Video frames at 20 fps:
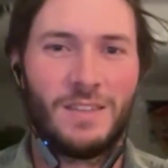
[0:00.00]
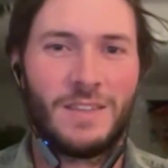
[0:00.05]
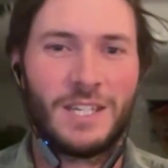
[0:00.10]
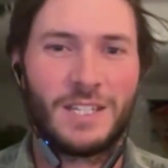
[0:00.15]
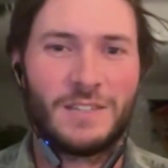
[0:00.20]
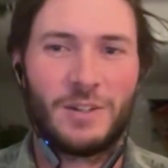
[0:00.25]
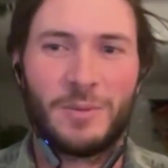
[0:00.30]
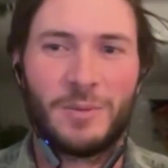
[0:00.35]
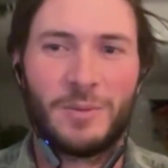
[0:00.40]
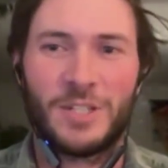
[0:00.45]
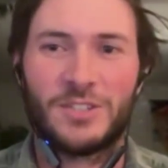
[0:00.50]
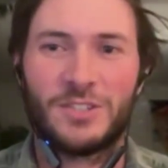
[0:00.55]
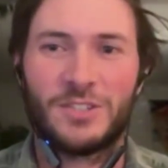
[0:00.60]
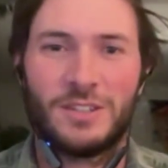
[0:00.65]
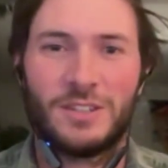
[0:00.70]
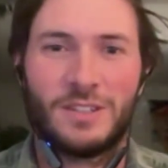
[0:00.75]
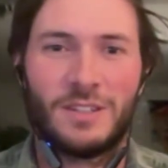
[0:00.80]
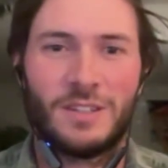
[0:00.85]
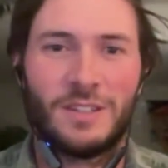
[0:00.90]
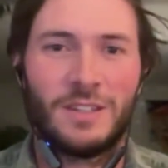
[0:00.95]
Thanks very much,
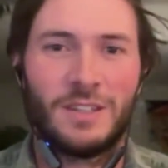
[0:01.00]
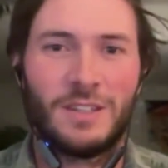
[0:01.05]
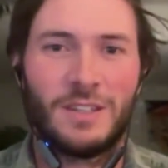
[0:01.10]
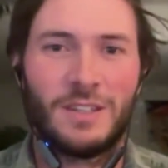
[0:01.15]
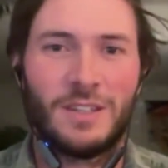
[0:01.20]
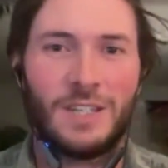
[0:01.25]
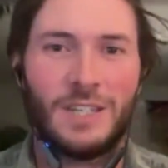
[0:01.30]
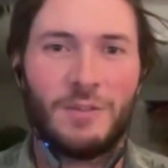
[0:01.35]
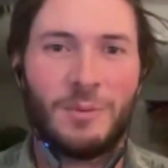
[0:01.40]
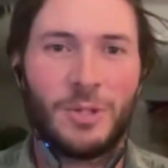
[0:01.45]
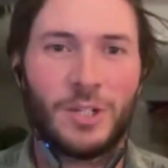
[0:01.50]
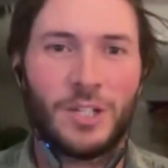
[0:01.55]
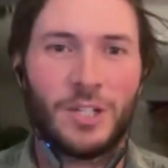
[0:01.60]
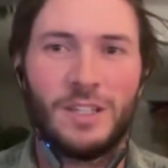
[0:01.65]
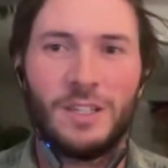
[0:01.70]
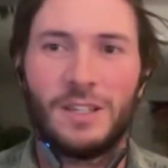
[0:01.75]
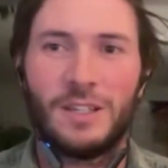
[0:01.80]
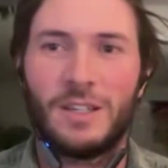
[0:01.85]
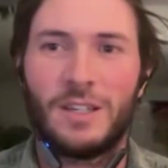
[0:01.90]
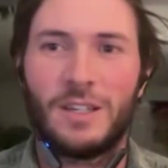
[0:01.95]

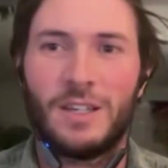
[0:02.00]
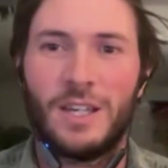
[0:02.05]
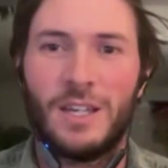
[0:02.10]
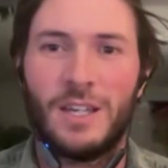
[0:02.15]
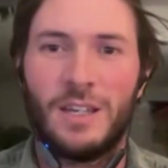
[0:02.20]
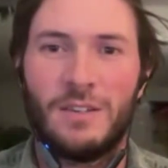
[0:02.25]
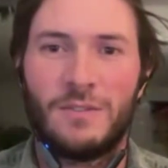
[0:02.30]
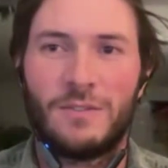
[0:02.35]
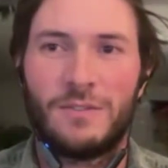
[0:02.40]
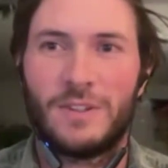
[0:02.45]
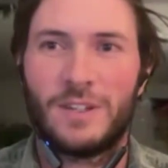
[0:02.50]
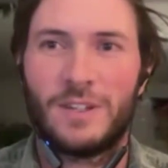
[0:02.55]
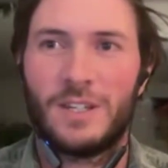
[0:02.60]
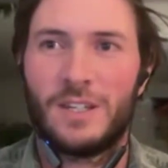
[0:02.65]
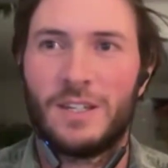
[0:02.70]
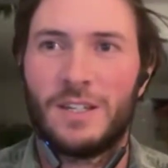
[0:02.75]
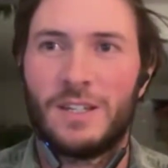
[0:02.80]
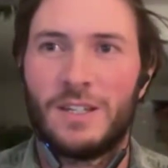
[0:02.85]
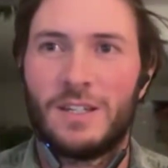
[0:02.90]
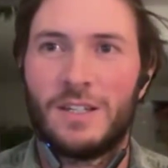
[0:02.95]
everybody. Have
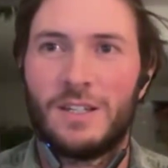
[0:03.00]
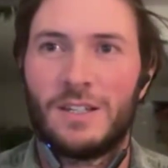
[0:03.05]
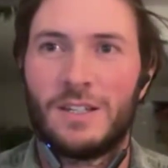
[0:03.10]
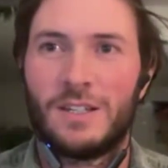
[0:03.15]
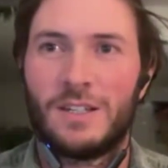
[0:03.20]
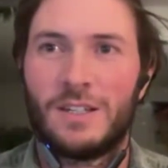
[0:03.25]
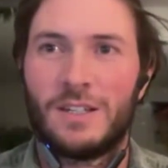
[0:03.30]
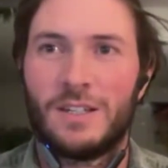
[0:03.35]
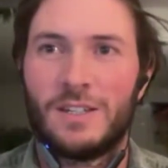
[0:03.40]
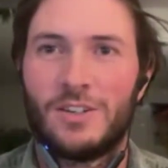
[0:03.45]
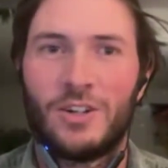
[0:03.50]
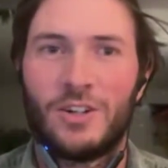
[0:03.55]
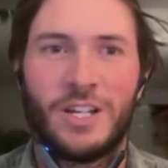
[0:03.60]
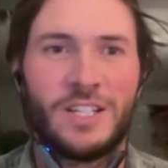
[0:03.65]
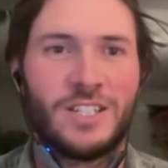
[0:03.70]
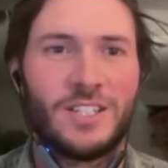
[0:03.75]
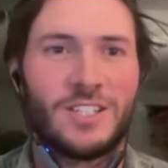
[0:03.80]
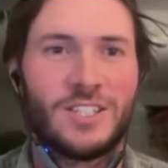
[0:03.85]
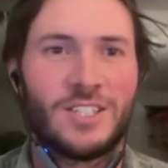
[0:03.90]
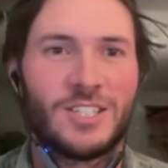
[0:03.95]
a
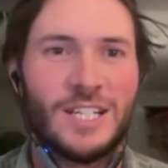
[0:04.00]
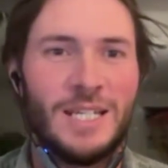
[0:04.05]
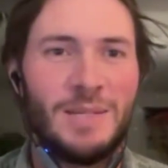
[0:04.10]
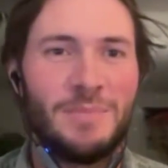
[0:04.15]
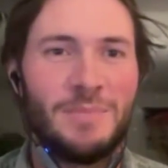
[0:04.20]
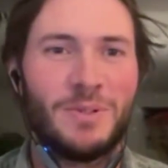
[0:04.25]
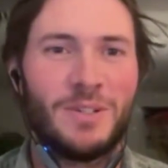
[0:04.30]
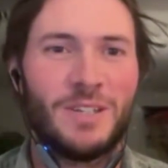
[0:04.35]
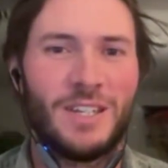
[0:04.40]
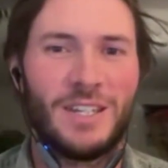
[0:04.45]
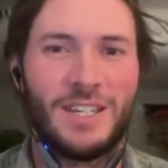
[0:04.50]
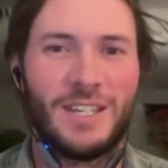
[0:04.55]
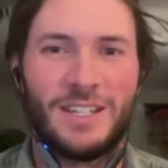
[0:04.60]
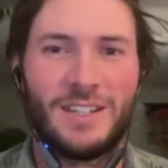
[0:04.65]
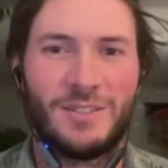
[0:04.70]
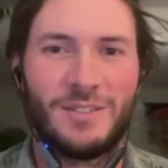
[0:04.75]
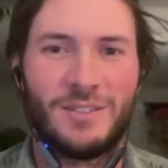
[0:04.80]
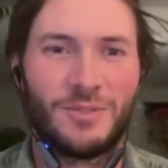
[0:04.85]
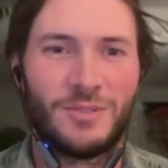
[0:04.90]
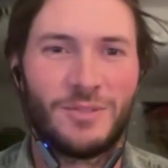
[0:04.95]
great sleep
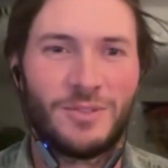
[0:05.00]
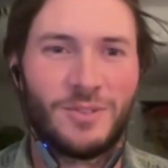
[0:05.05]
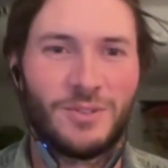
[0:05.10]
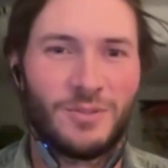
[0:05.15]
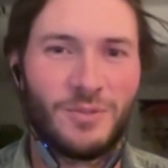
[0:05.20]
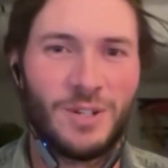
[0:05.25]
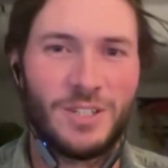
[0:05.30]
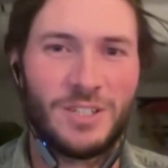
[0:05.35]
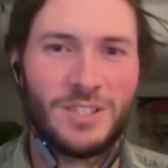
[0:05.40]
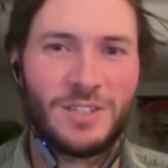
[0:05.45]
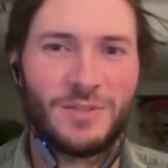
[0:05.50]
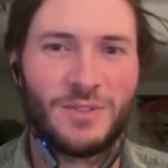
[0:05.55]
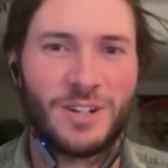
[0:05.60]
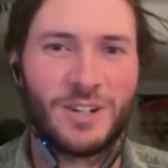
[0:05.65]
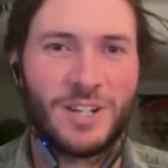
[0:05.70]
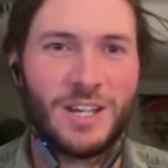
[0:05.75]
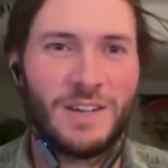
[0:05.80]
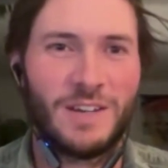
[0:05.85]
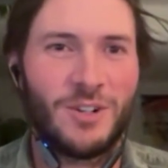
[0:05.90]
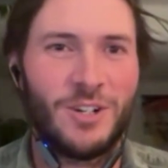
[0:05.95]
and rest and
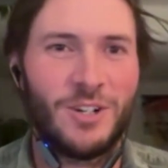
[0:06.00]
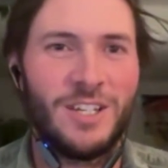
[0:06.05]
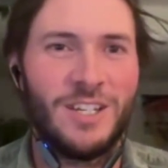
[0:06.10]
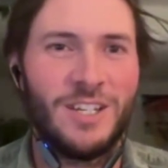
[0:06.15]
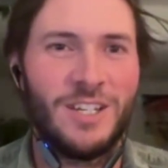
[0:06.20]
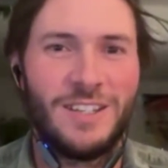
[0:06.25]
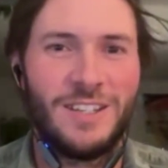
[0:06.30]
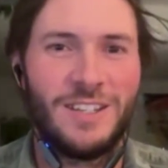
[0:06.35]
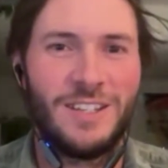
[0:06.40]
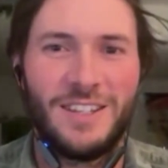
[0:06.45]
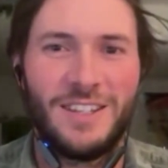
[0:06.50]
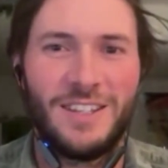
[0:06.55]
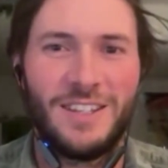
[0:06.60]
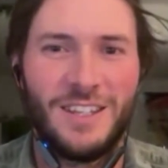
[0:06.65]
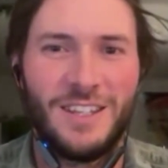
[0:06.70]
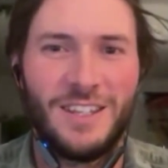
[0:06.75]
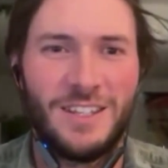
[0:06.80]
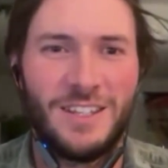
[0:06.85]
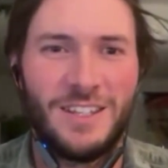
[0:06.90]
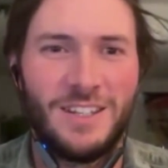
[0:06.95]
recovery,
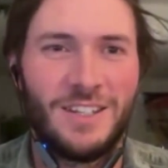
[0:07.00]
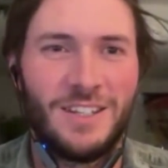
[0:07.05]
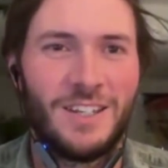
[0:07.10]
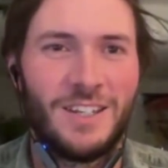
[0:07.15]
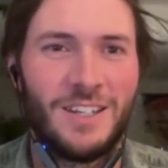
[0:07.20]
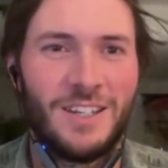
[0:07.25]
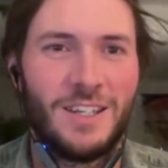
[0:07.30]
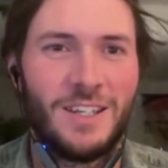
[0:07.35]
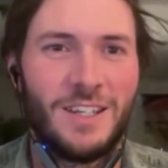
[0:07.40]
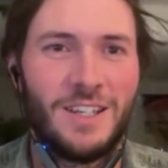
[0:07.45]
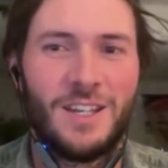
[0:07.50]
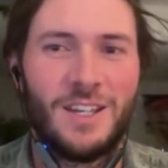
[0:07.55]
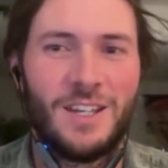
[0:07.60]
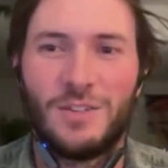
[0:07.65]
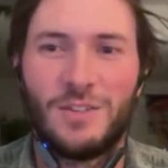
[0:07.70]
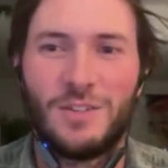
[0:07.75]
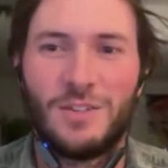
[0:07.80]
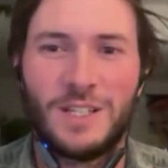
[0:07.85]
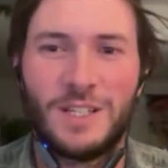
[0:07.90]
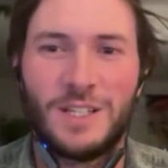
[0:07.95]
and
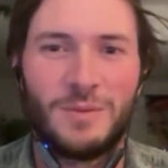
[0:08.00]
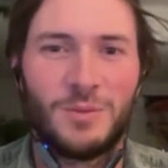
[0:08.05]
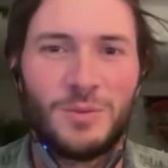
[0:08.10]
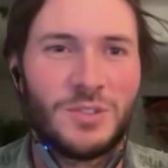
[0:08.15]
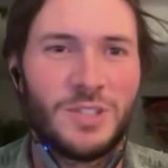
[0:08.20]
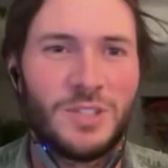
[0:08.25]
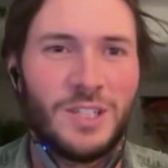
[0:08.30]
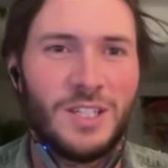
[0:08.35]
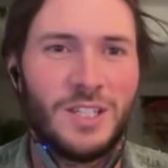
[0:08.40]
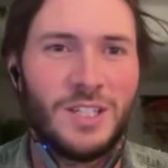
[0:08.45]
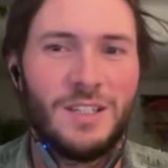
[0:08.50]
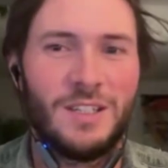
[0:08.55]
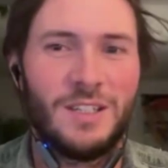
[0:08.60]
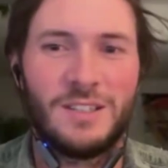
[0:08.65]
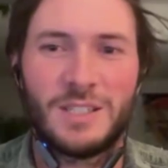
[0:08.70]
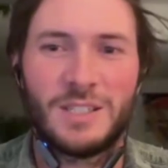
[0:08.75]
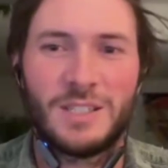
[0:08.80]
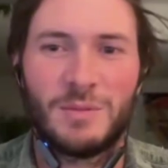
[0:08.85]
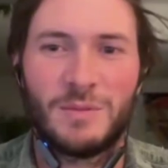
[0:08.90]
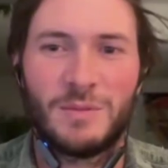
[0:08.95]
hopefully we'll
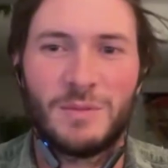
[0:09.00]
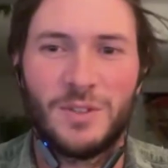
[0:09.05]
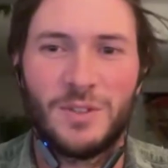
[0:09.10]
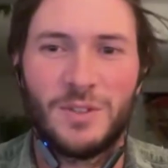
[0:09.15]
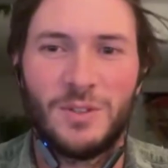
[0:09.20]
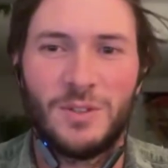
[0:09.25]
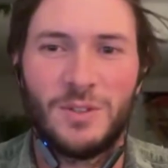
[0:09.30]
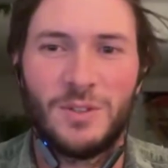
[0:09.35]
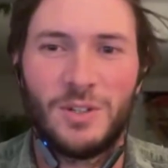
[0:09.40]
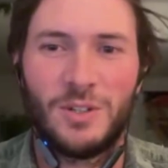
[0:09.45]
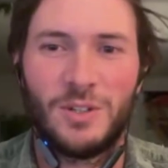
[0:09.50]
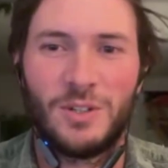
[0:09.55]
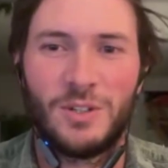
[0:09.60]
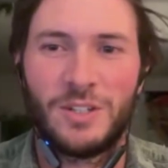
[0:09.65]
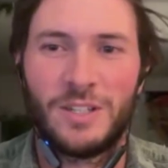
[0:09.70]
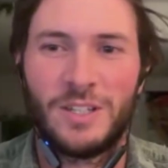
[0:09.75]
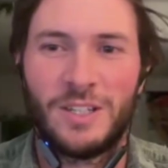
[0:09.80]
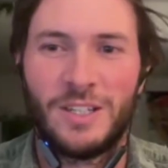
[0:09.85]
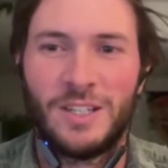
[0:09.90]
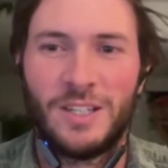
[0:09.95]
see some of you
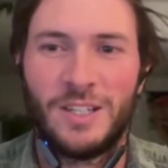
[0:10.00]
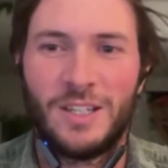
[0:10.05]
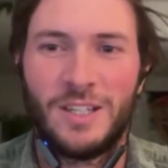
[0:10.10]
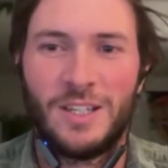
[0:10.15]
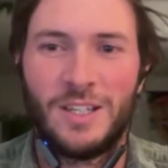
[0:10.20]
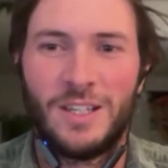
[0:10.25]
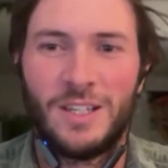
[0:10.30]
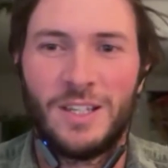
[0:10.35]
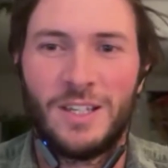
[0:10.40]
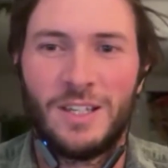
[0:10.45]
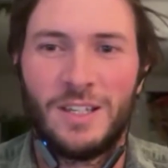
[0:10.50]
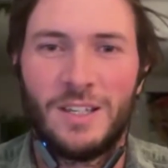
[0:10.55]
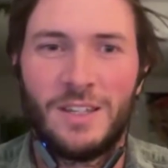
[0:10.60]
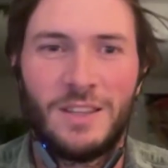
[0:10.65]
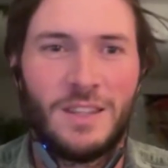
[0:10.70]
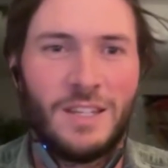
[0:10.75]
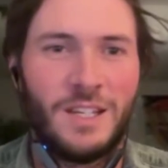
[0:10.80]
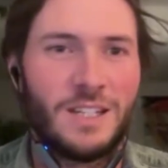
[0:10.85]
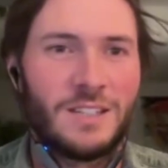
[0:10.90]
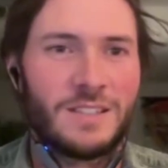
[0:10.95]
on
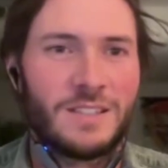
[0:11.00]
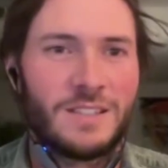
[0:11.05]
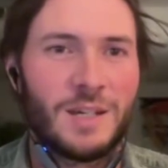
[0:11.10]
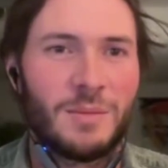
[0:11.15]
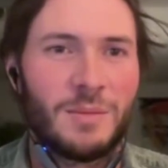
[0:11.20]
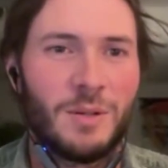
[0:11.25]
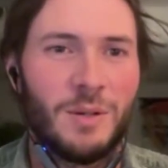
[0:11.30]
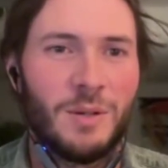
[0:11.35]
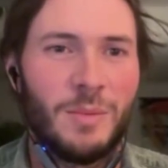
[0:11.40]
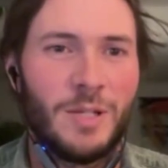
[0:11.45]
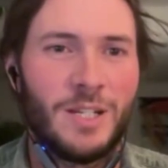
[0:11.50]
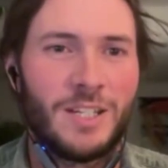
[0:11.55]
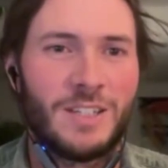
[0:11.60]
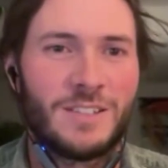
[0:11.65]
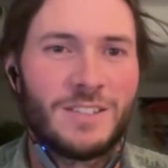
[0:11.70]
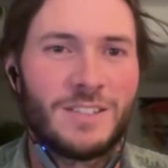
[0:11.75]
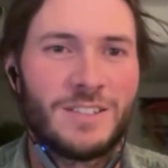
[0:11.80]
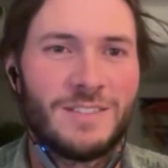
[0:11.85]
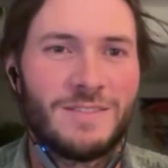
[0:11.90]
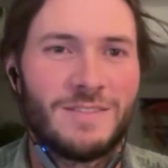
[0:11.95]
the next couple of
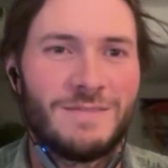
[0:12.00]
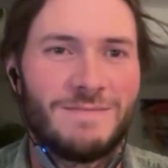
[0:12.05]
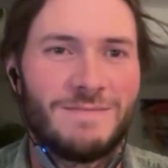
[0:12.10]
webinars.